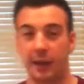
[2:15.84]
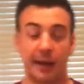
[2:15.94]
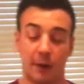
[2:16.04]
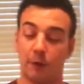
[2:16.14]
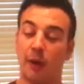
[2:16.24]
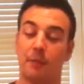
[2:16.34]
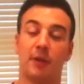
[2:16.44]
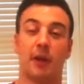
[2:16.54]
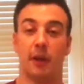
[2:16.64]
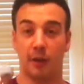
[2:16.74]
Now grab
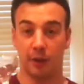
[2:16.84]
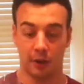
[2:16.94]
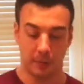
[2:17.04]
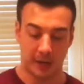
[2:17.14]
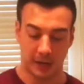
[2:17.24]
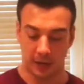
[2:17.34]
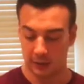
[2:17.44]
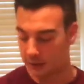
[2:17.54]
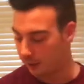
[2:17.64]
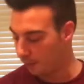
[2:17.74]
your coupe
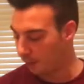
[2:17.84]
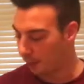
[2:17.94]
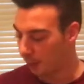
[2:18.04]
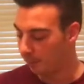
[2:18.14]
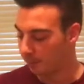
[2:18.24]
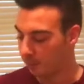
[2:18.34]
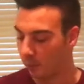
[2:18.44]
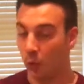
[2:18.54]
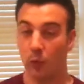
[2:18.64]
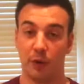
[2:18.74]
glass
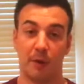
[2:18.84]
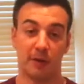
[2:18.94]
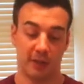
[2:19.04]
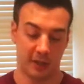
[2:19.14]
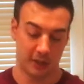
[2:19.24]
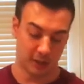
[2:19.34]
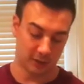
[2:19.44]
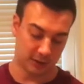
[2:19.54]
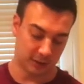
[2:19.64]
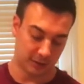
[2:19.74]
or your martini
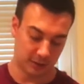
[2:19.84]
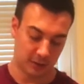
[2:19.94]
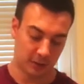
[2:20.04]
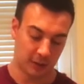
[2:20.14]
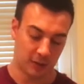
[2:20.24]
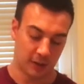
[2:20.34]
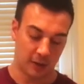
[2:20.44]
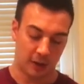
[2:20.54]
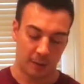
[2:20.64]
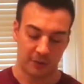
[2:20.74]
glass,
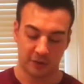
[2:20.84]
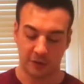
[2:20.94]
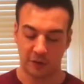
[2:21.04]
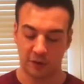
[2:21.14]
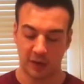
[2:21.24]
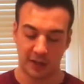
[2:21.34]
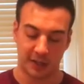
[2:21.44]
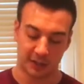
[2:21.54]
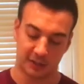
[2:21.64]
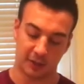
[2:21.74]
and we're just going to strain
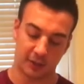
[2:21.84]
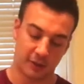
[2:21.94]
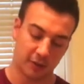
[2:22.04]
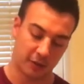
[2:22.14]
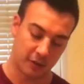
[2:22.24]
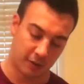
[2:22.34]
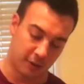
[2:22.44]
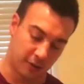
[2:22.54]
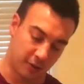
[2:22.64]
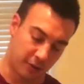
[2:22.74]
this
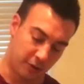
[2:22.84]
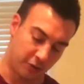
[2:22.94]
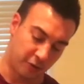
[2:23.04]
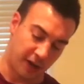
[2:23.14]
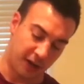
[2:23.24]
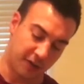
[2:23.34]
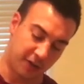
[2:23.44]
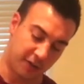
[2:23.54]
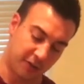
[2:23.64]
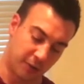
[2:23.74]
straight into
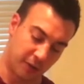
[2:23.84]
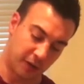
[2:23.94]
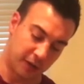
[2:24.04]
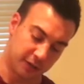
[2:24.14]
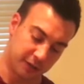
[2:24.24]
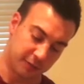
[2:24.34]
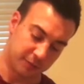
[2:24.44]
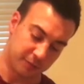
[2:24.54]
your chilled glass.